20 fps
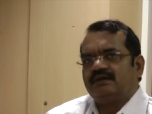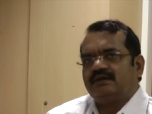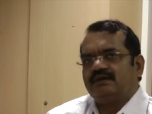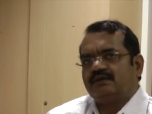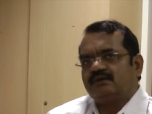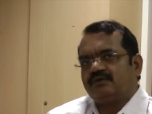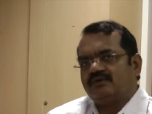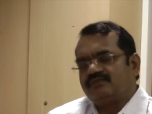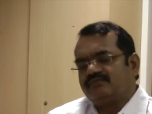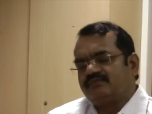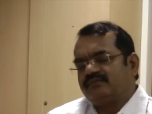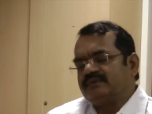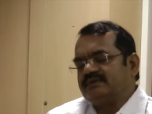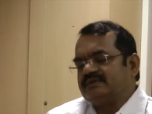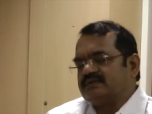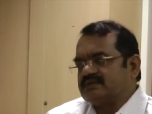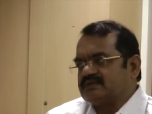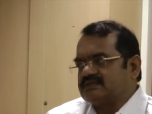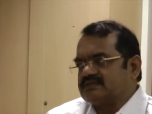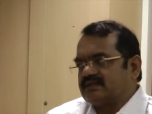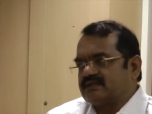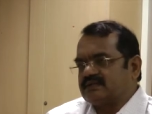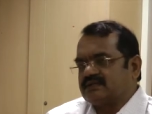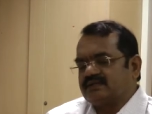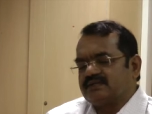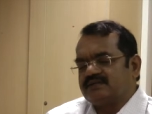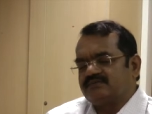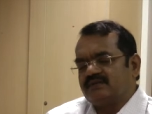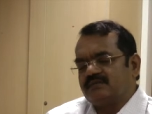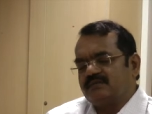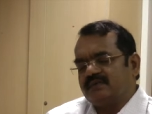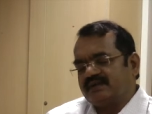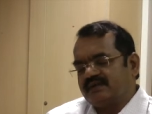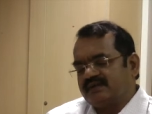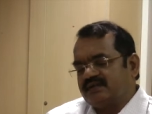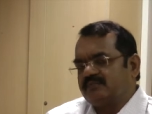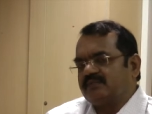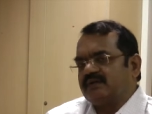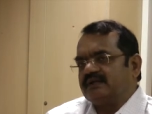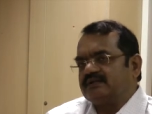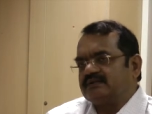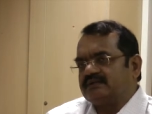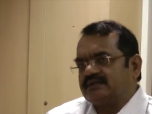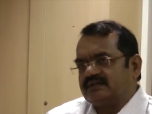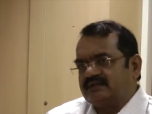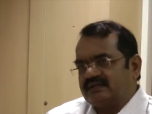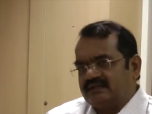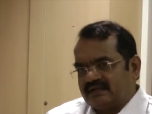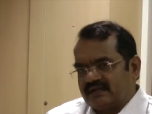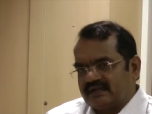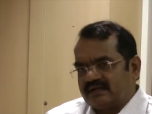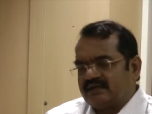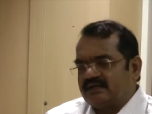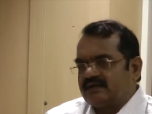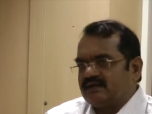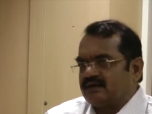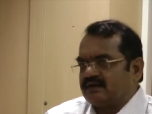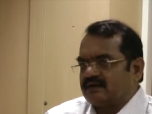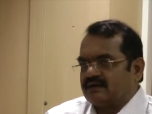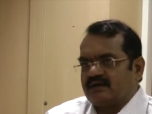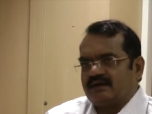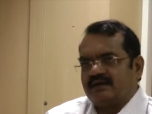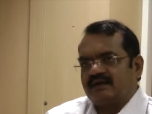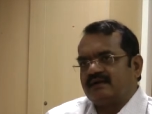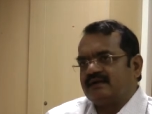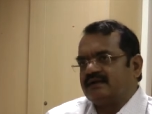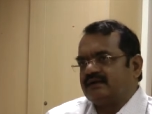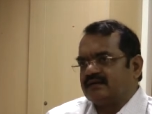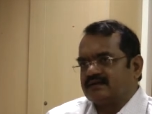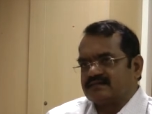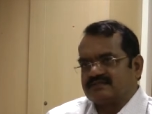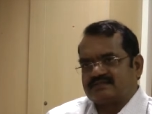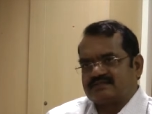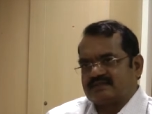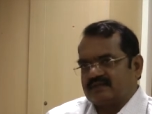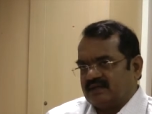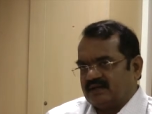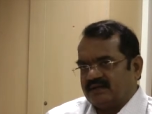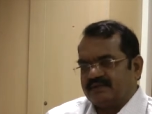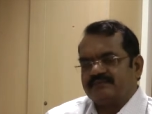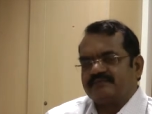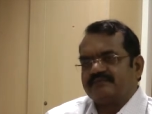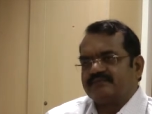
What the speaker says: Hopefully, the satellite will be ready by year end or early next year.